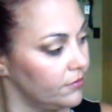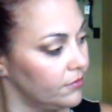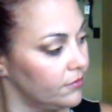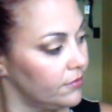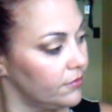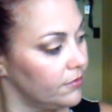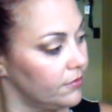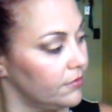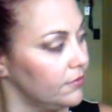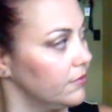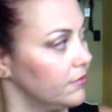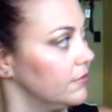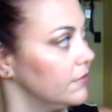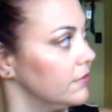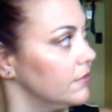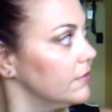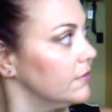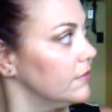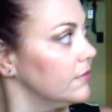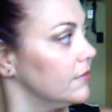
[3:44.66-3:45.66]

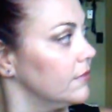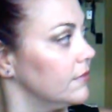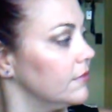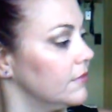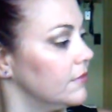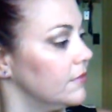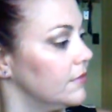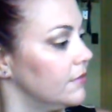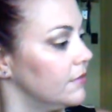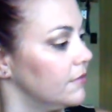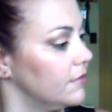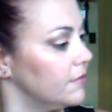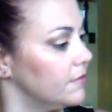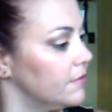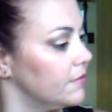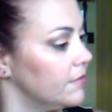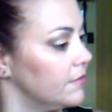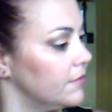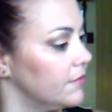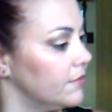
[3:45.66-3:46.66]

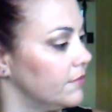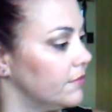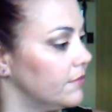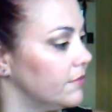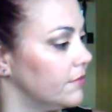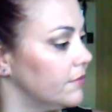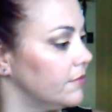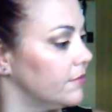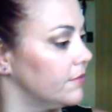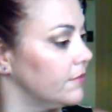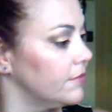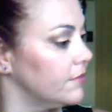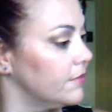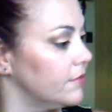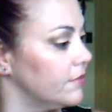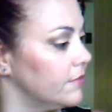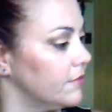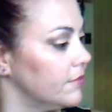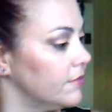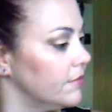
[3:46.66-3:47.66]

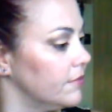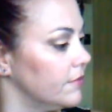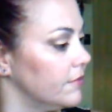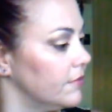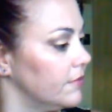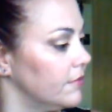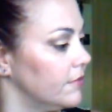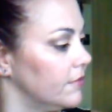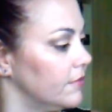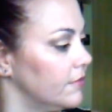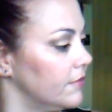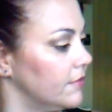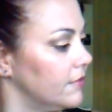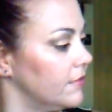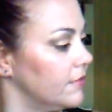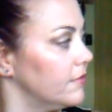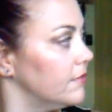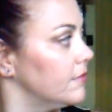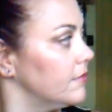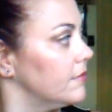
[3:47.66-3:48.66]

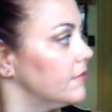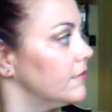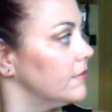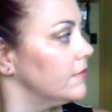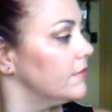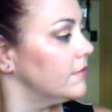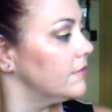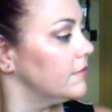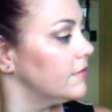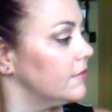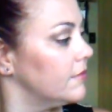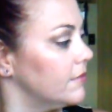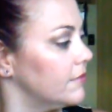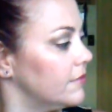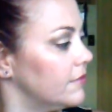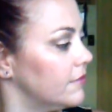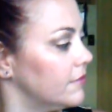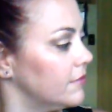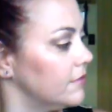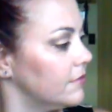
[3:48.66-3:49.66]

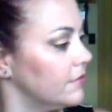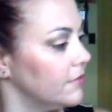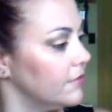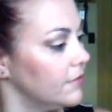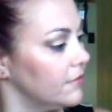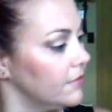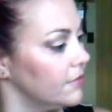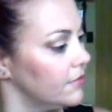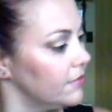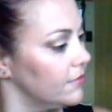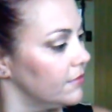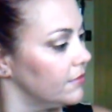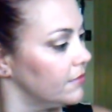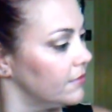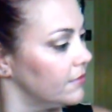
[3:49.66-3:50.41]
(silent)